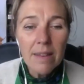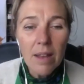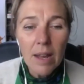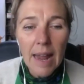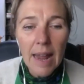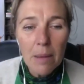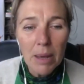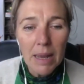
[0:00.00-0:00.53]
us her
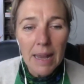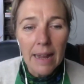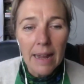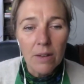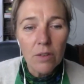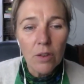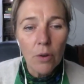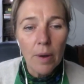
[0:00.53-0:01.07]
name
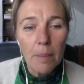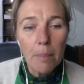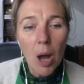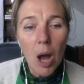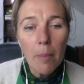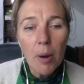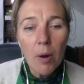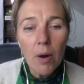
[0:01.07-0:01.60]
again? Sorry,
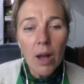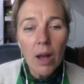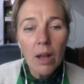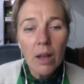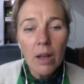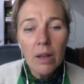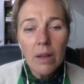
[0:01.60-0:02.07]
Barbara